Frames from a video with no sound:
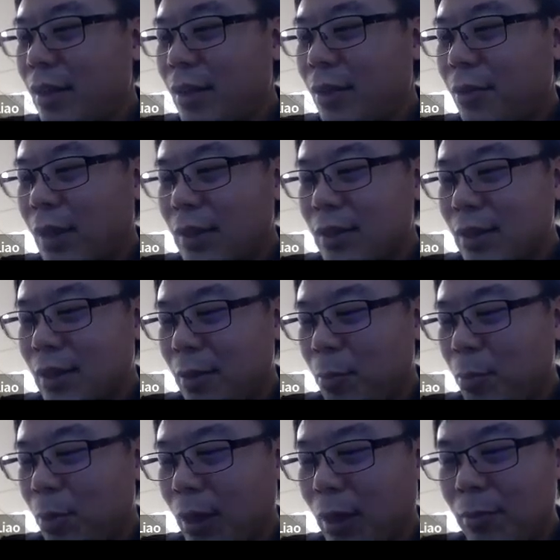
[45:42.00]
the what's the
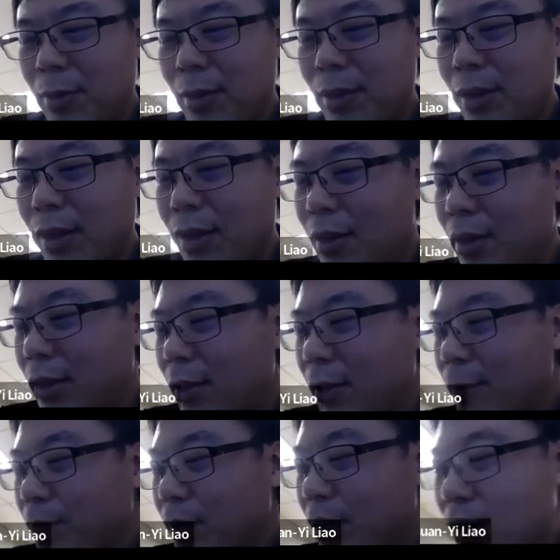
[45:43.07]
problem now?
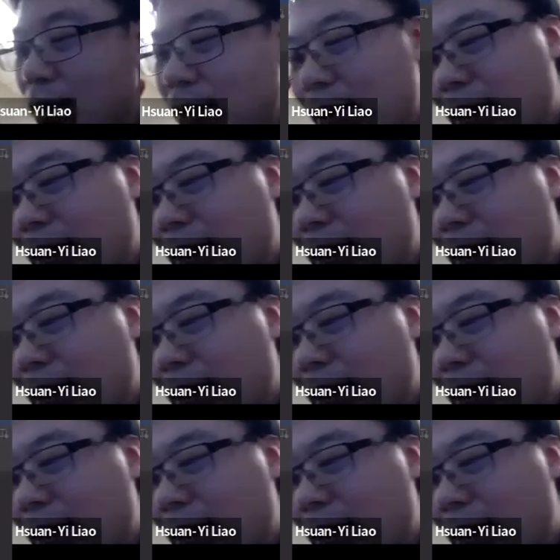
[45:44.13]
So